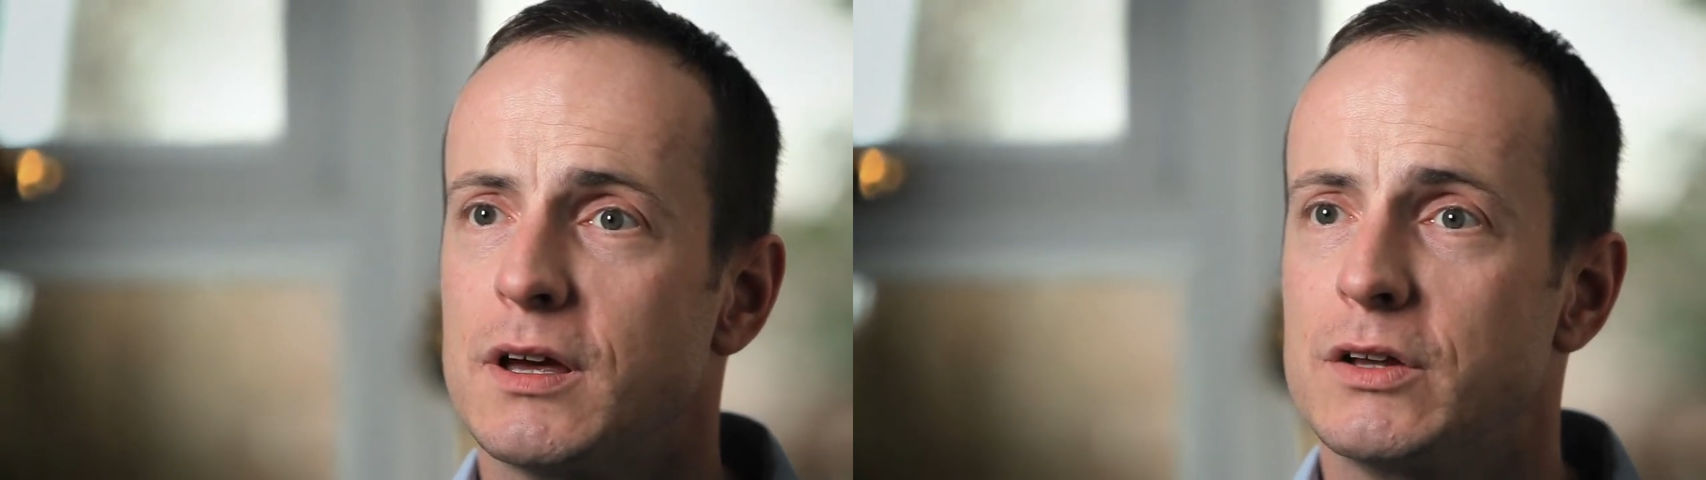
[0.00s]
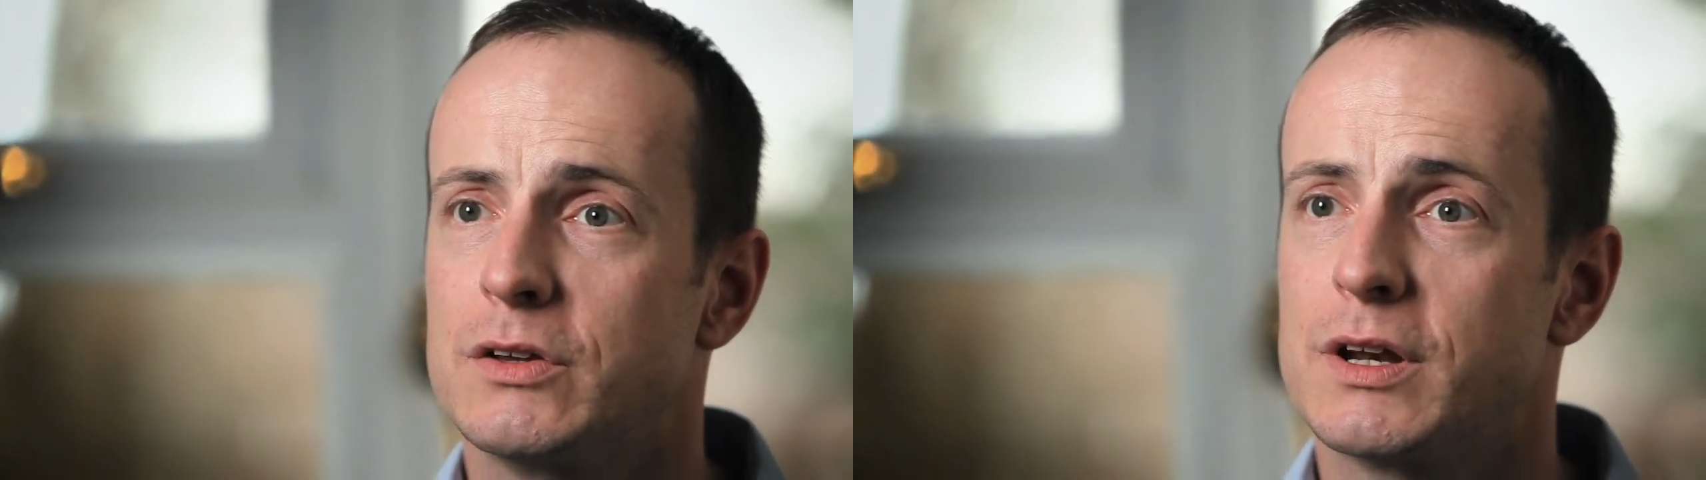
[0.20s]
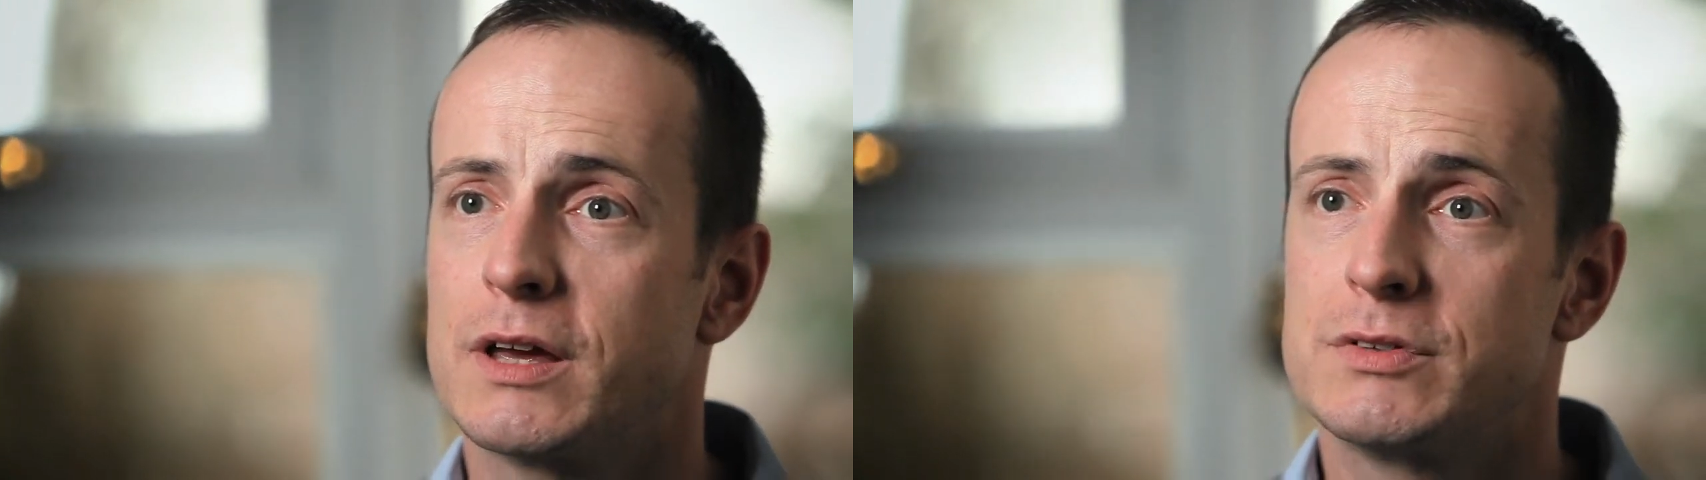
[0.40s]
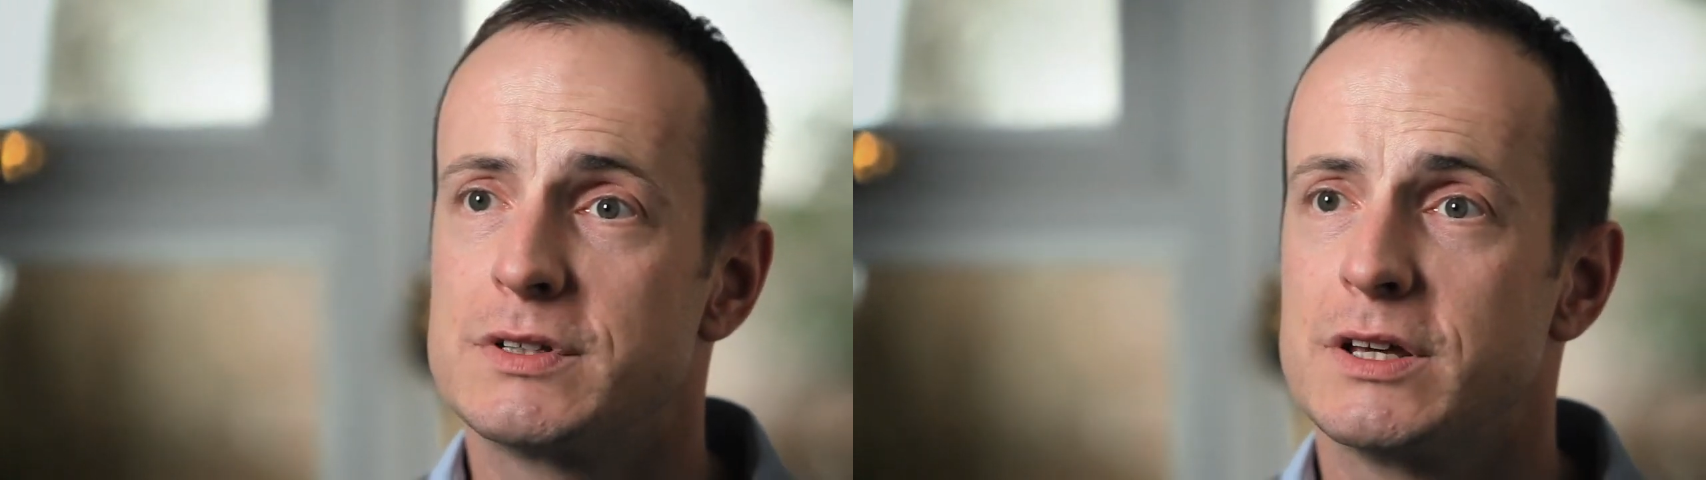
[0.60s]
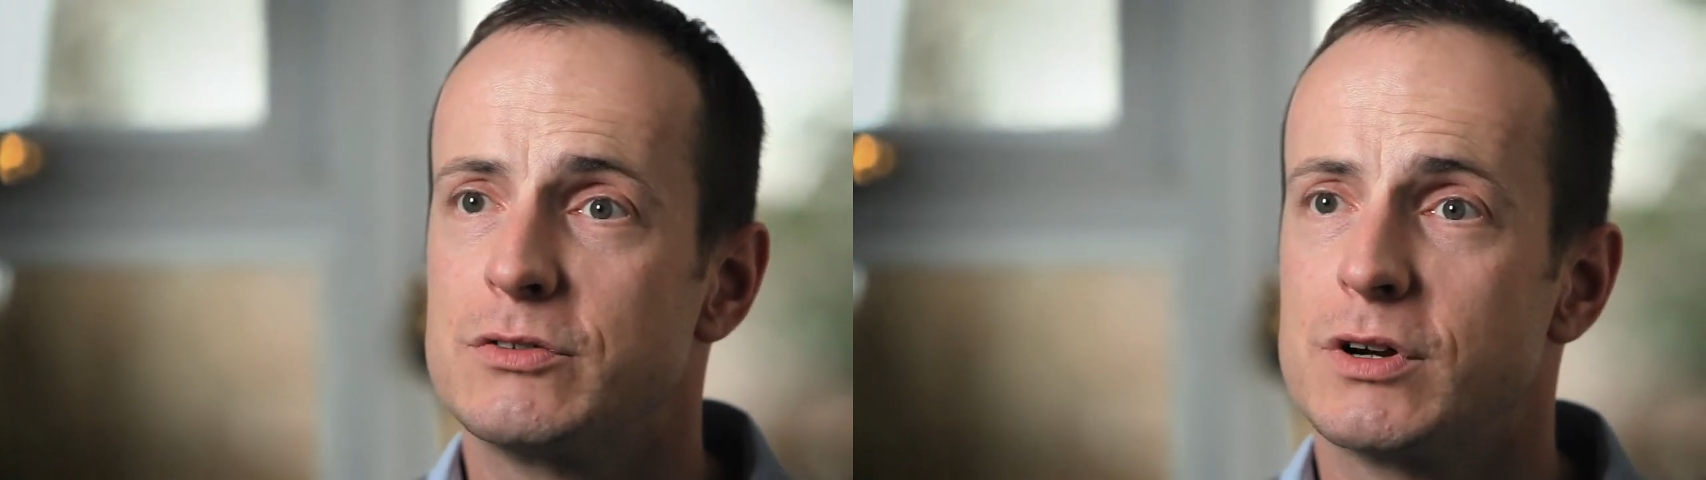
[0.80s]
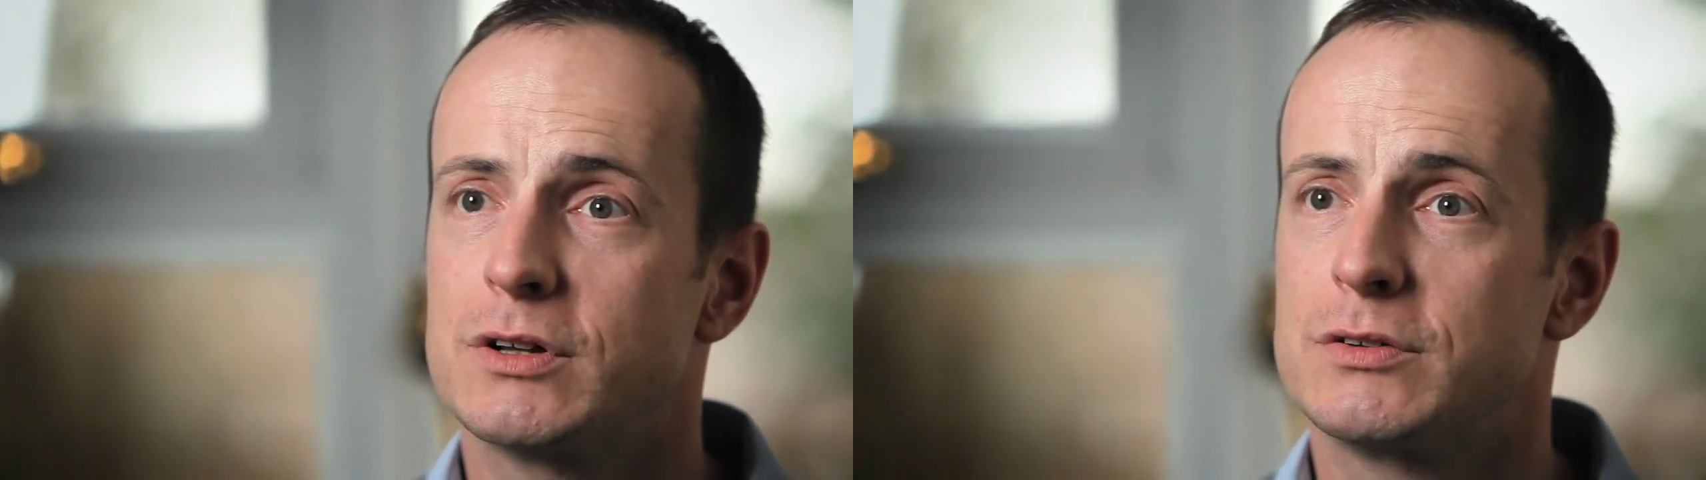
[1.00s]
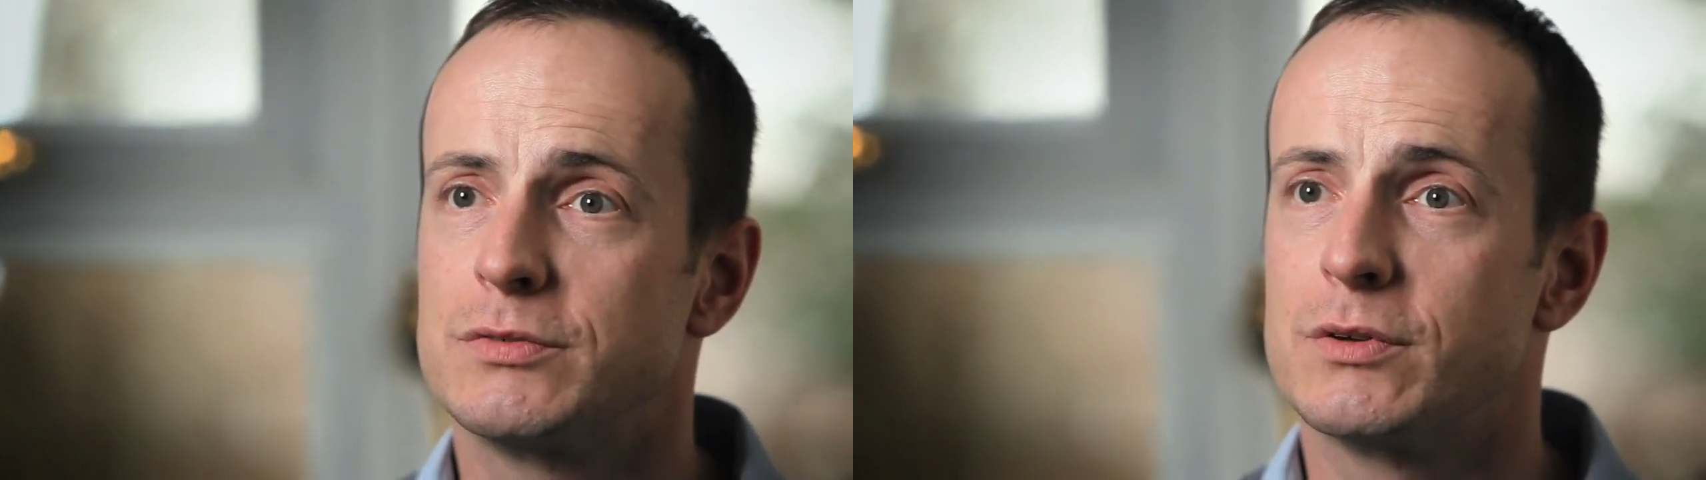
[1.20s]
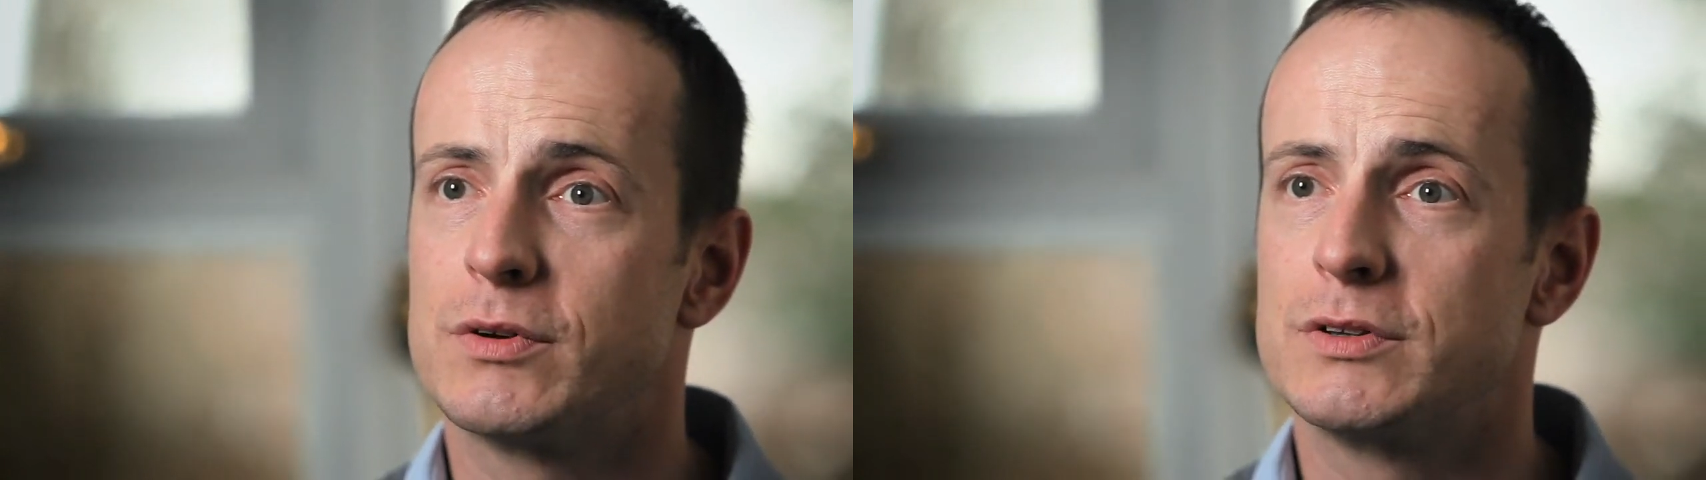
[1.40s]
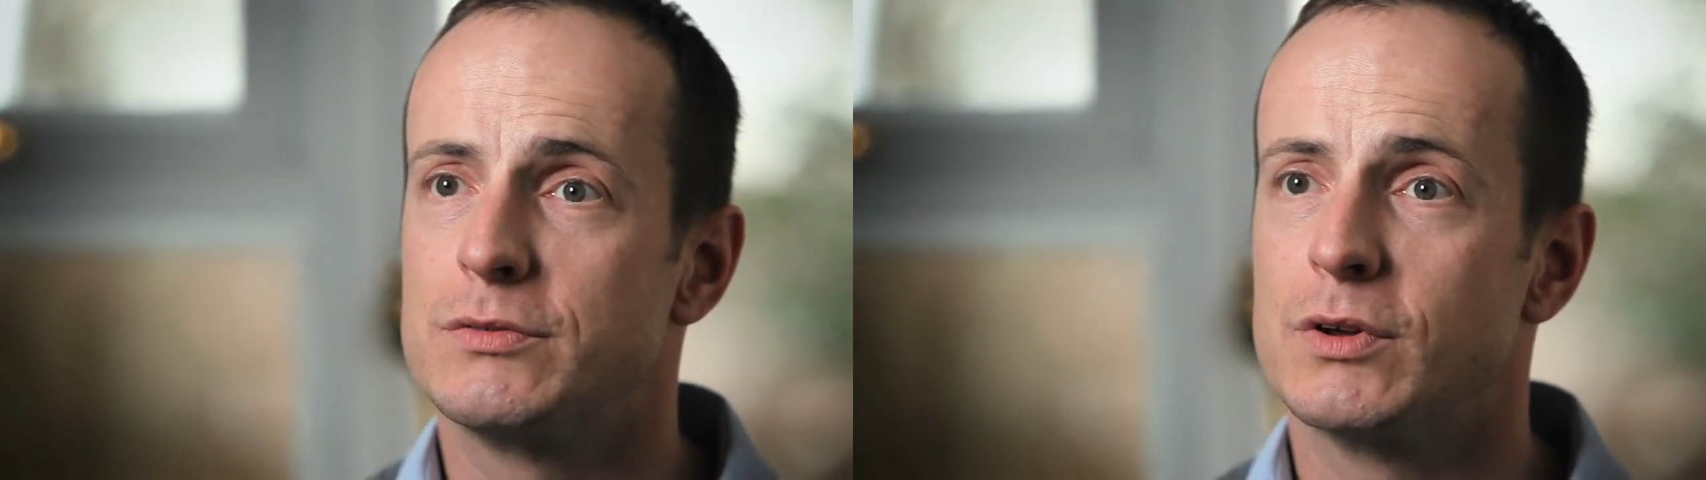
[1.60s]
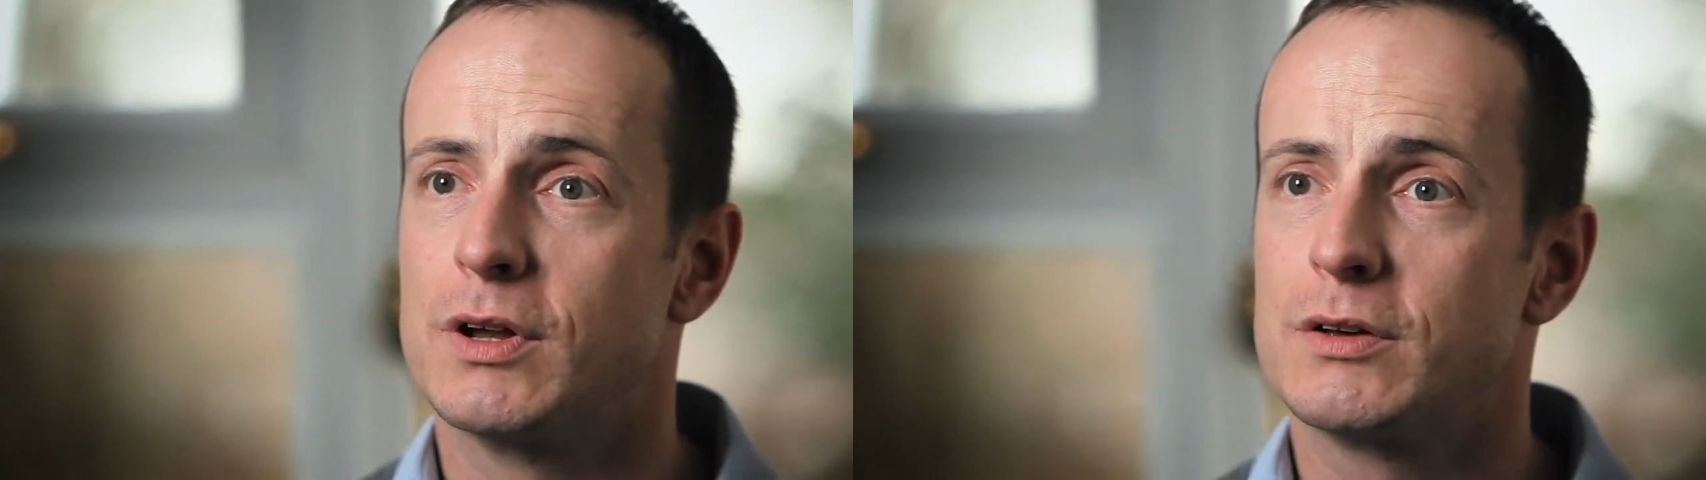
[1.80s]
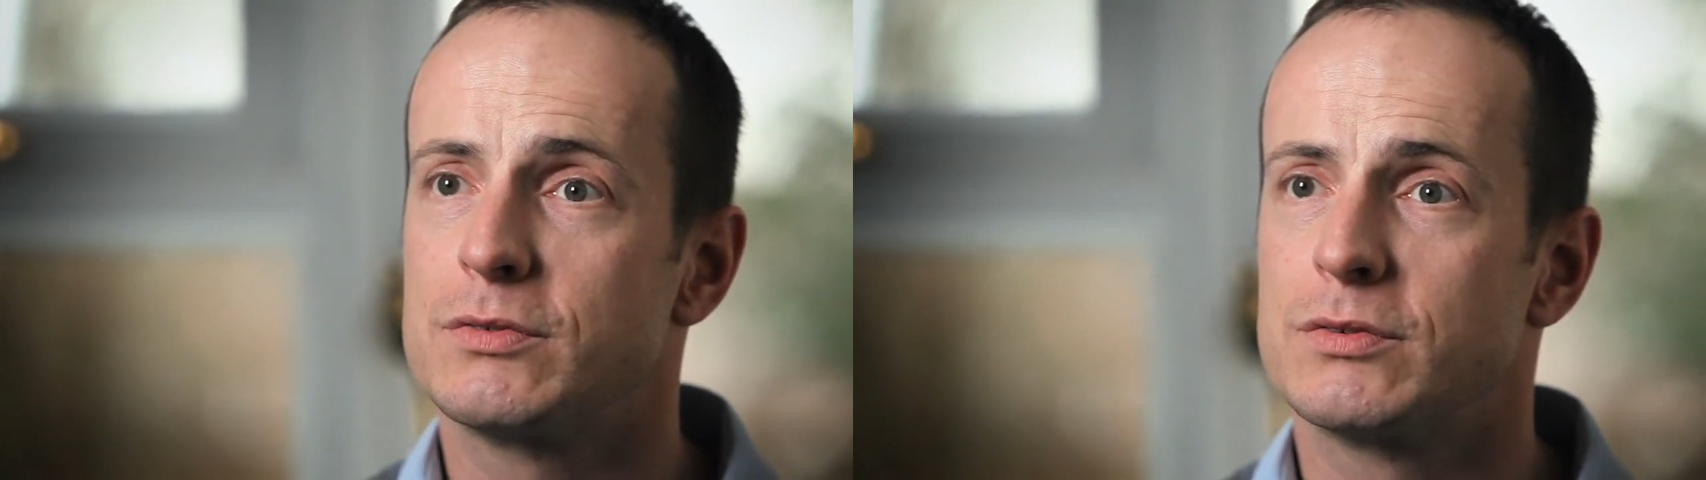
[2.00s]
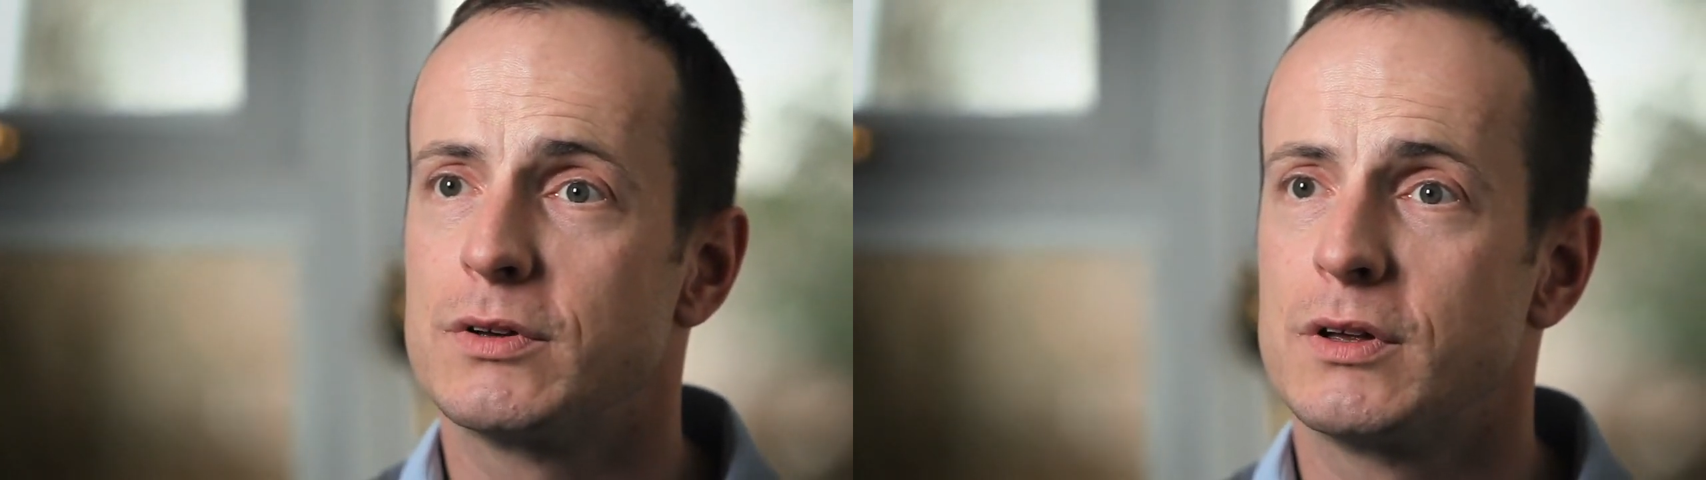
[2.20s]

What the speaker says: and you're going to have to take drugs for the rest of your life,